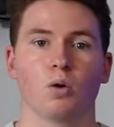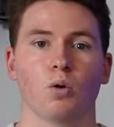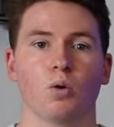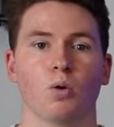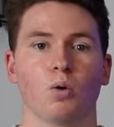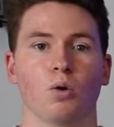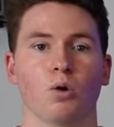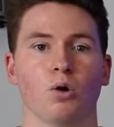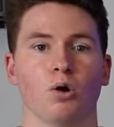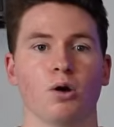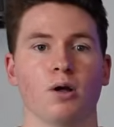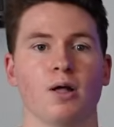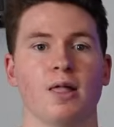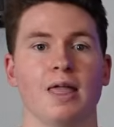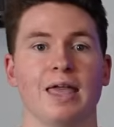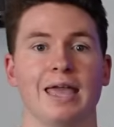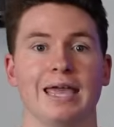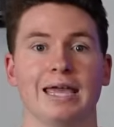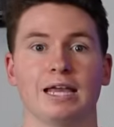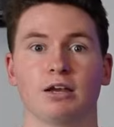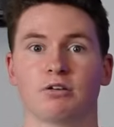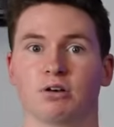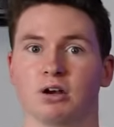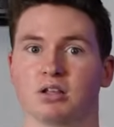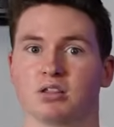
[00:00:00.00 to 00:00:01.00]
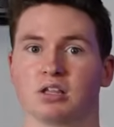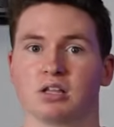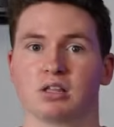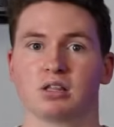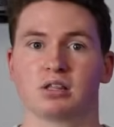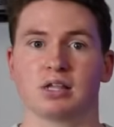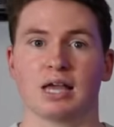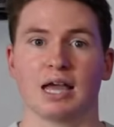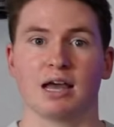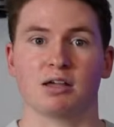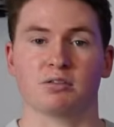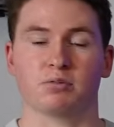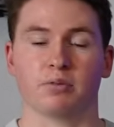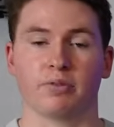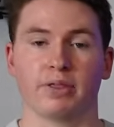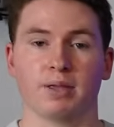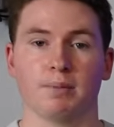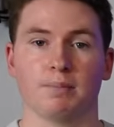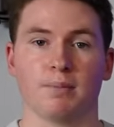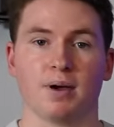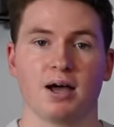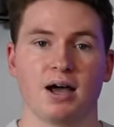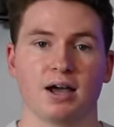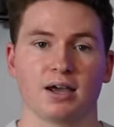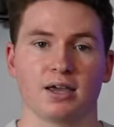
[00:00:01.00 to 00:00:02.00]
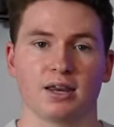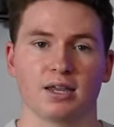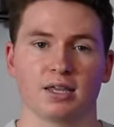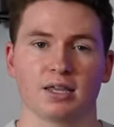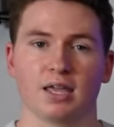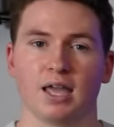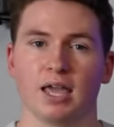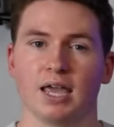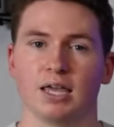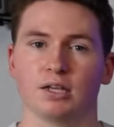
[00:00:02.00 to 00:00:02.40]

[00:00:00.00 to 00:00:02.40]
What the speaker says: or increasing sales within marketing.